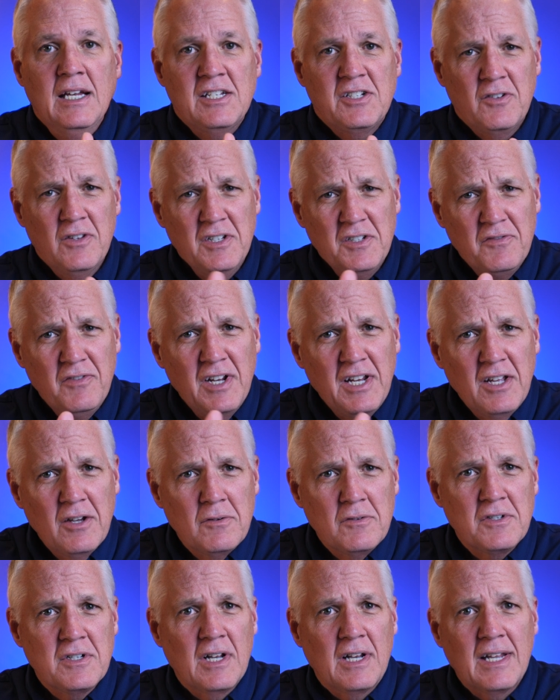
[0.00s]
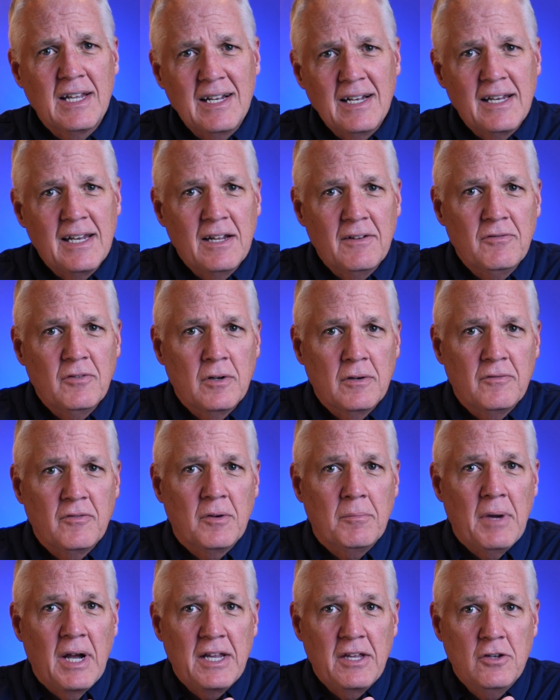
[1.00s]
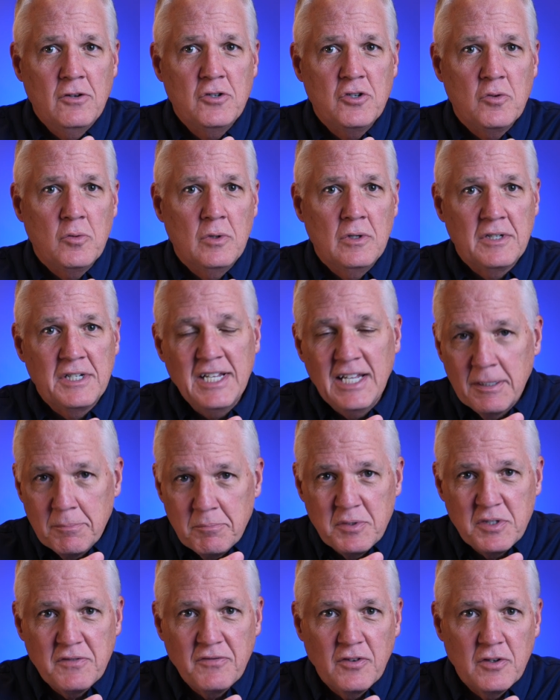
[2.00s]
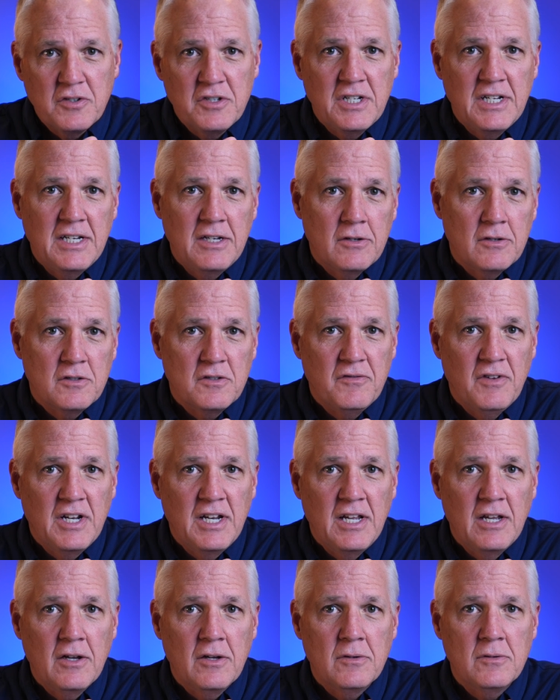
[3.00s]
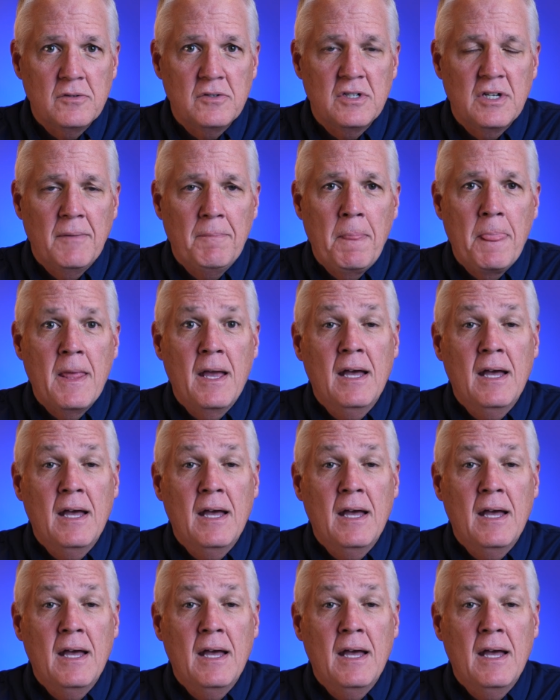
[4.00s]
So this video is a little different from my usual tips for seniors videos.